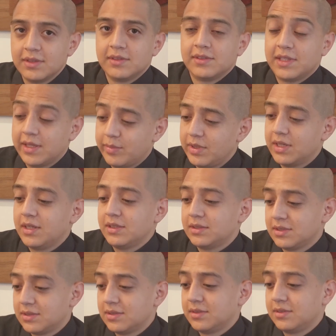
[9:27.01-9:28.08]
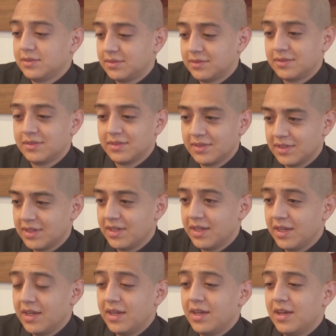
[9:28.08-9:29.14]
That'd be nice.
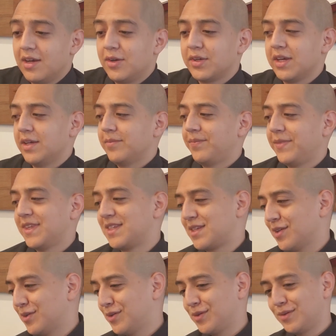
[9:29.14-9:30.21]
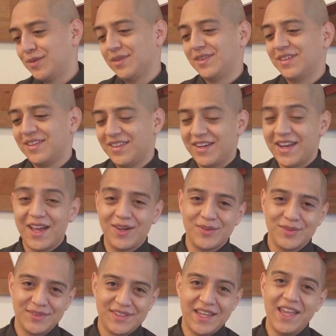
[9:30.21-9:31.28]
Okay, so now
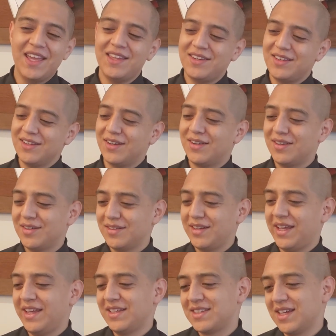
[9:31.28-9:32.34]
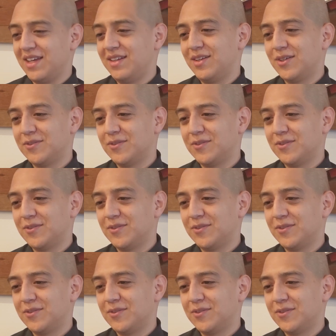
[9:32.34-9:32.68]
to end on a side note,